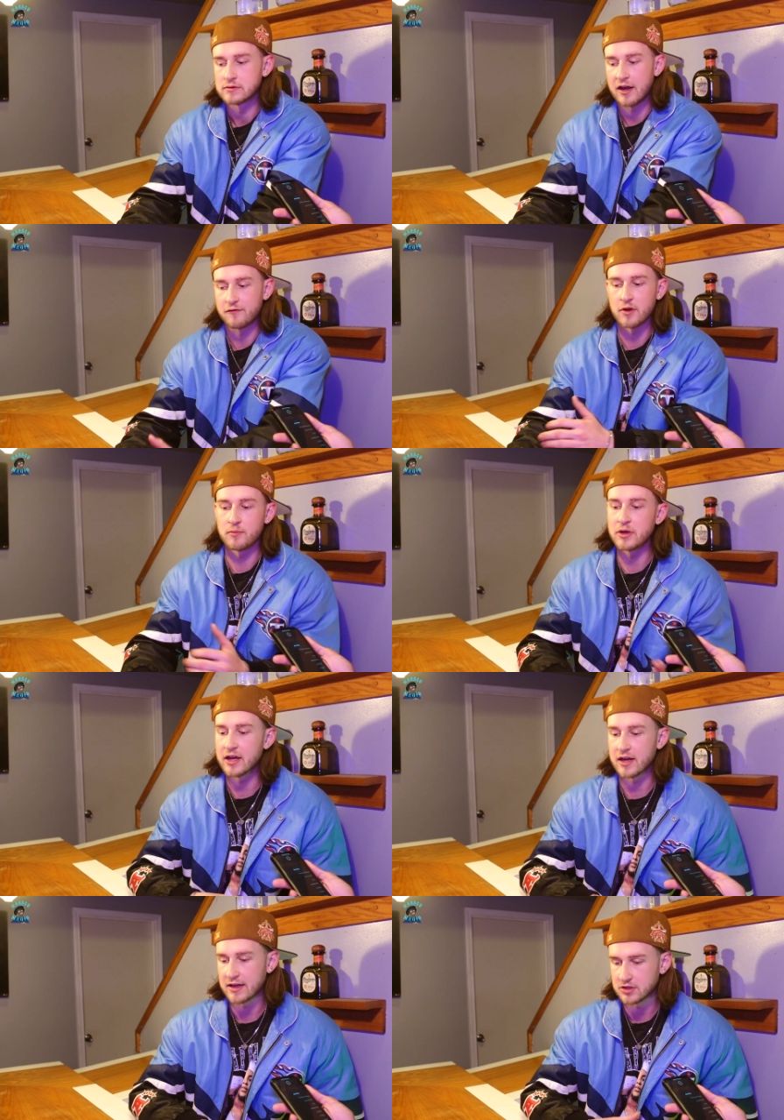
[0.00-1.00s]
And from the
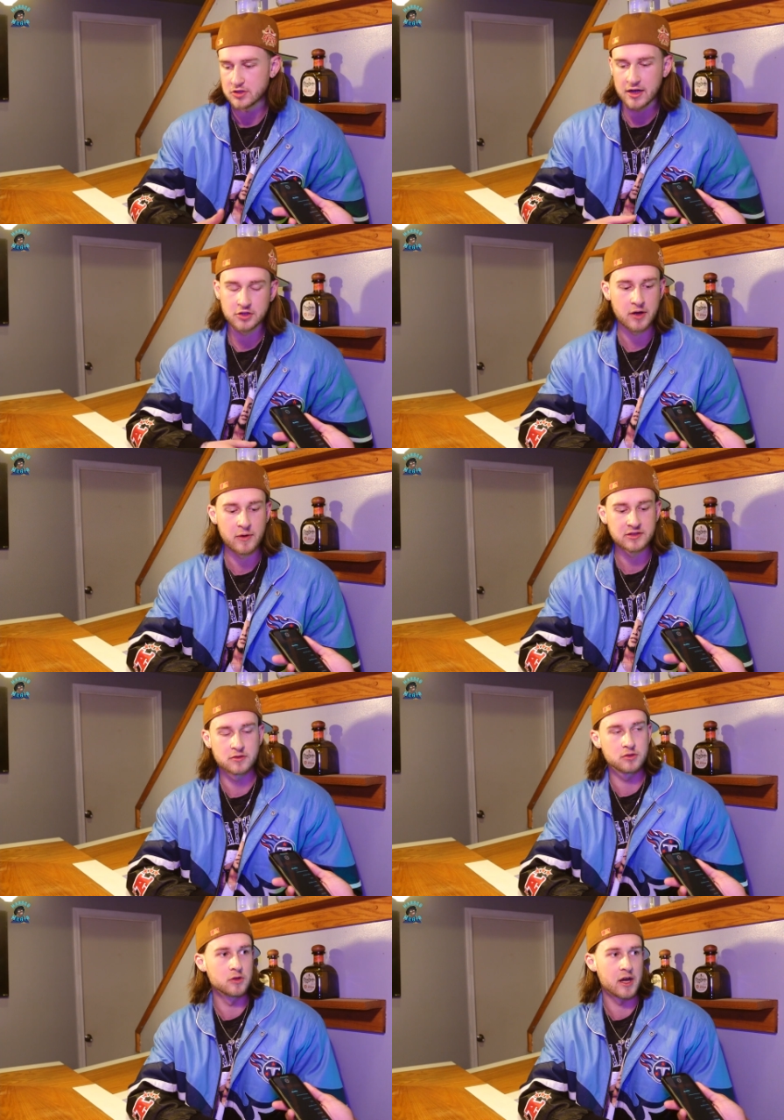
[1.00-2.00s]
beginning, I just try to train
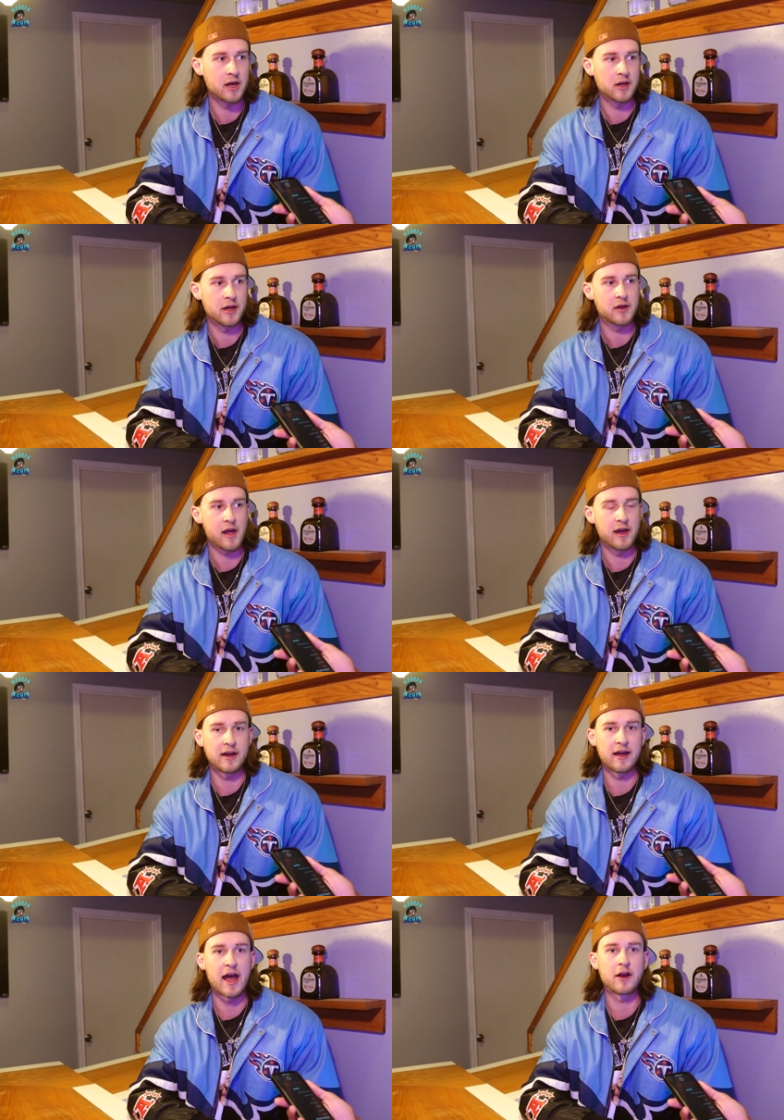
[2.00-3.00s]
myself to do that. Like, mm-hmm.
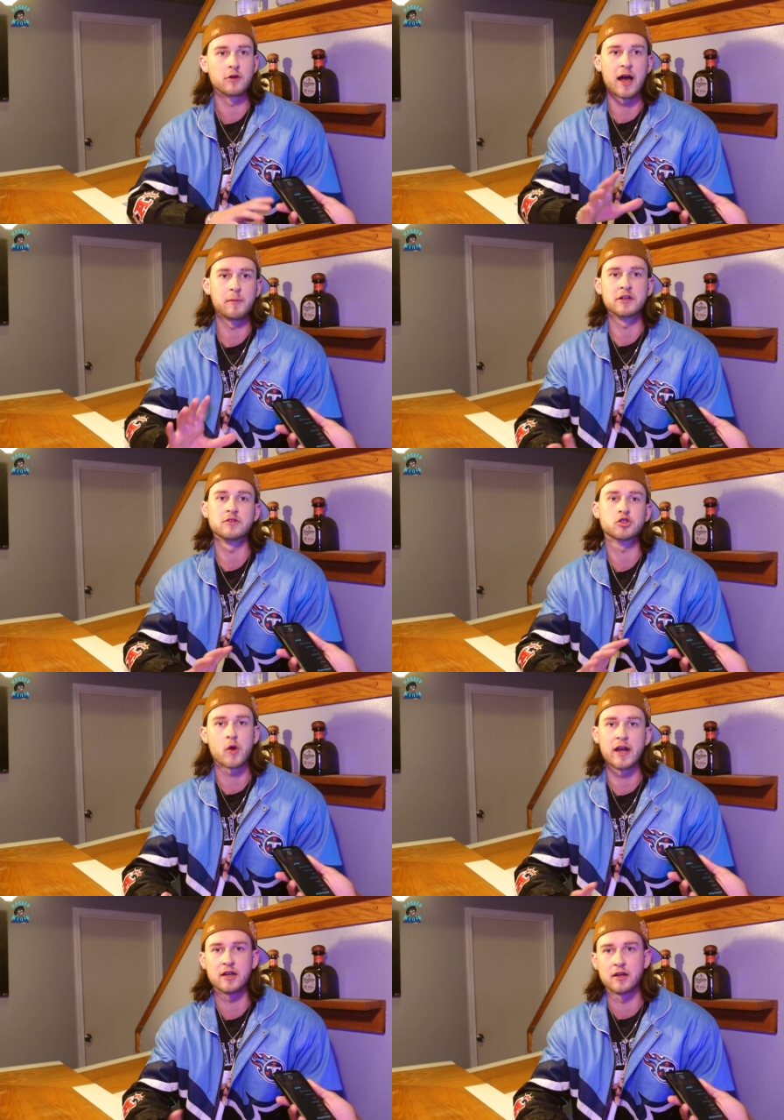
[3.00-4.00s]
and I don't. I mean,
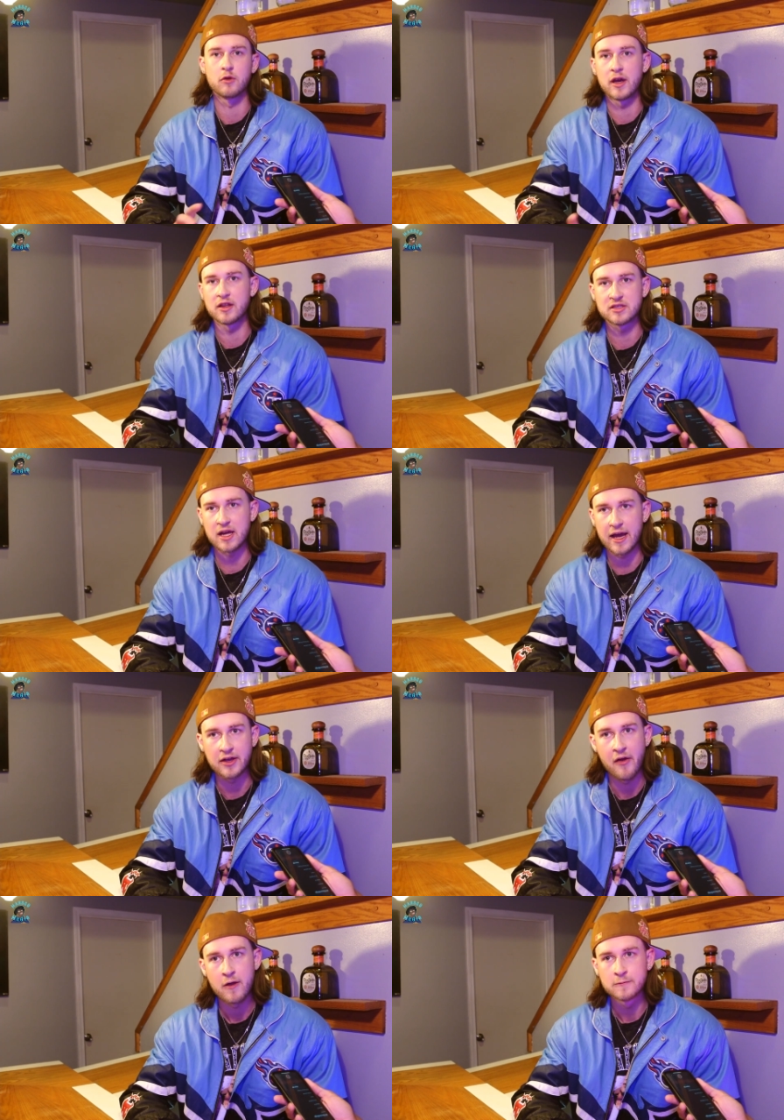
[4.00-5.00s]
train in a way that's
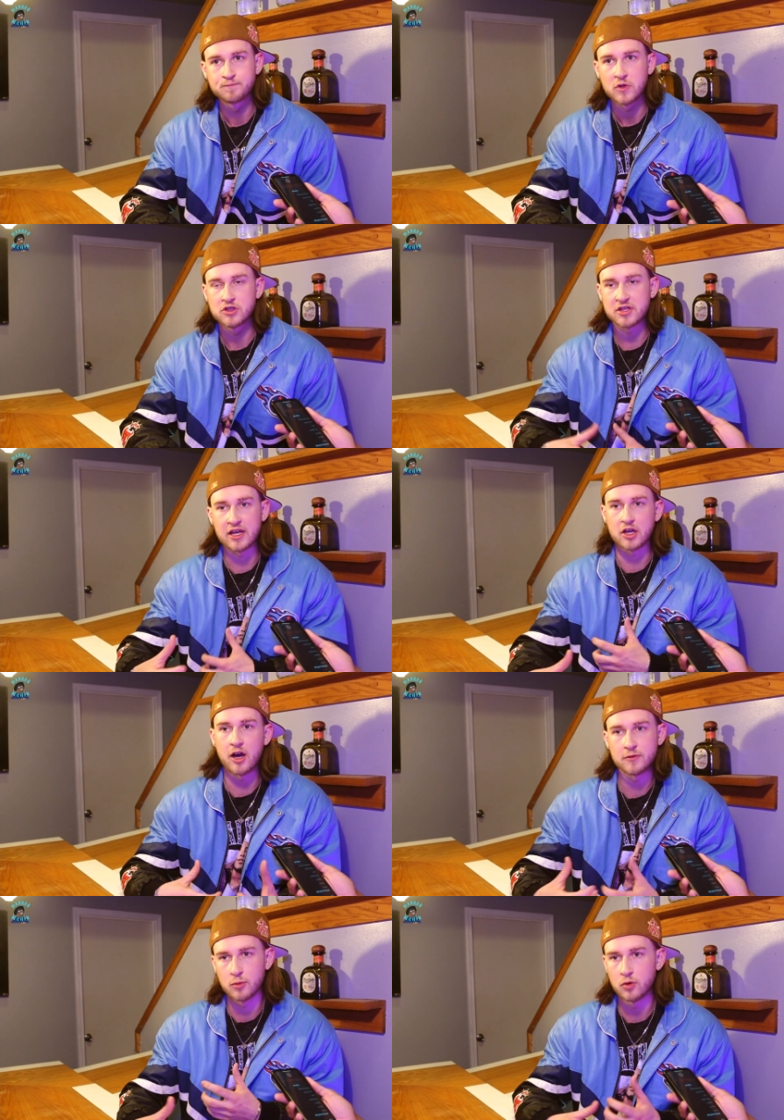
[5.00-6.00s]
like just get
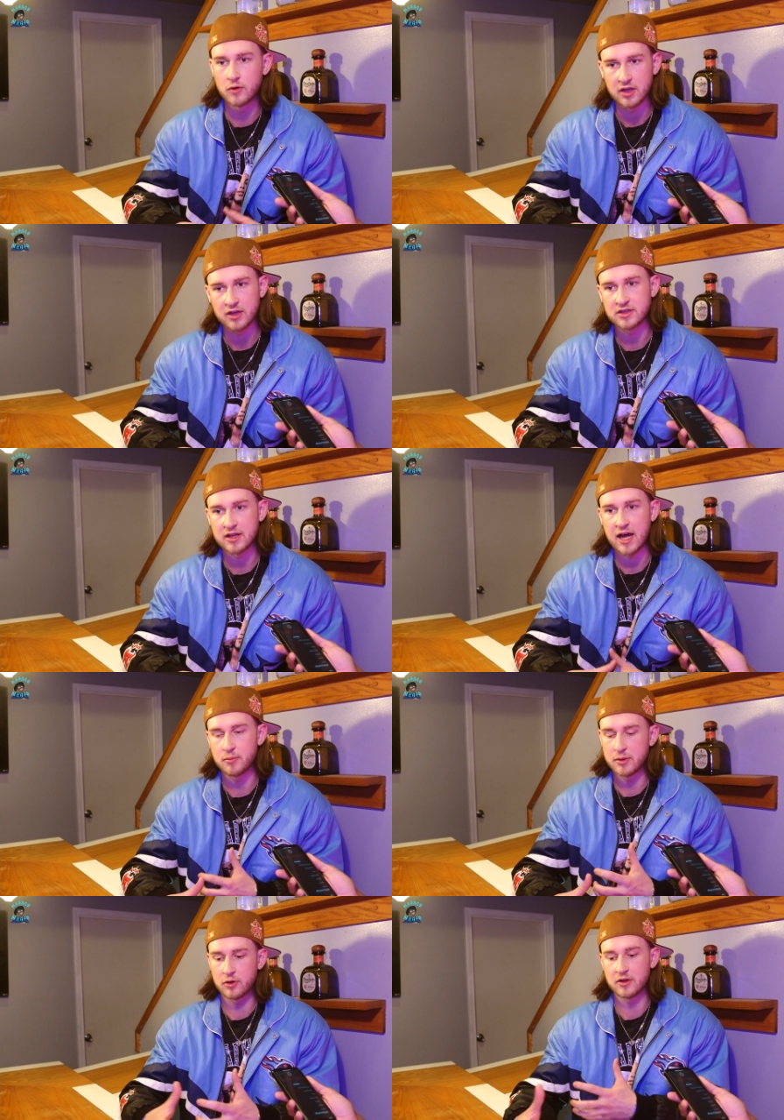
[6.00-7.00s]
comfortable with it because a lot
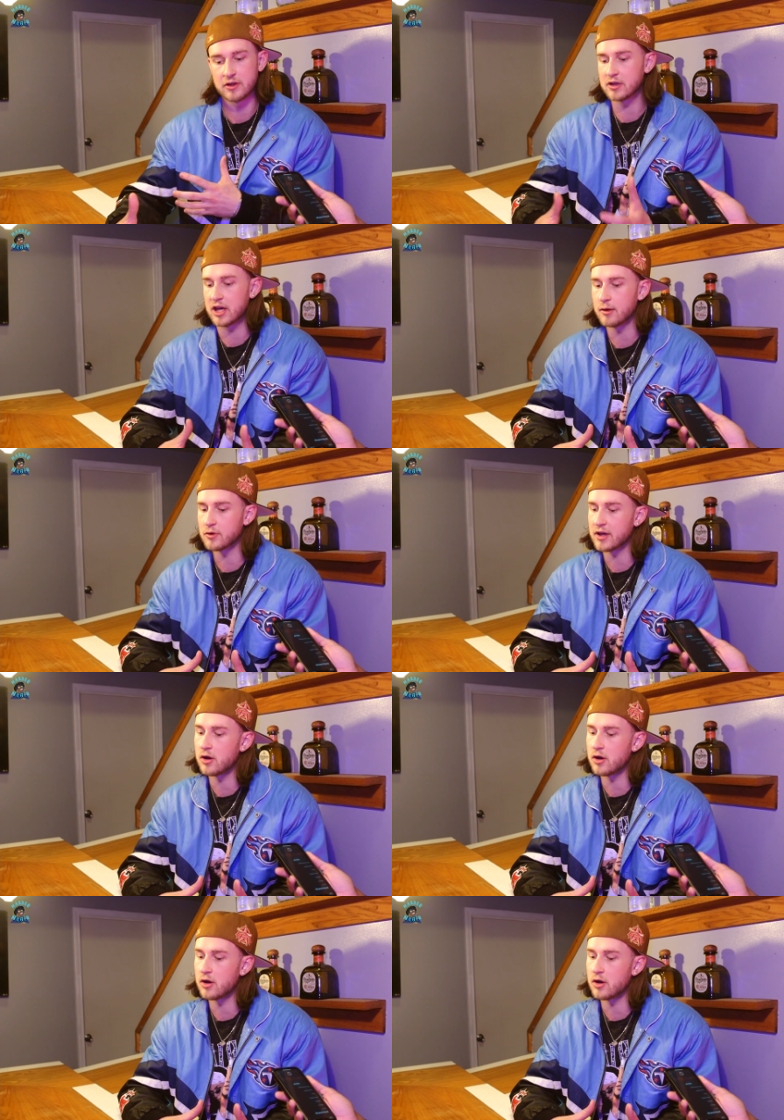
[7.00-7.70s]
of people camera get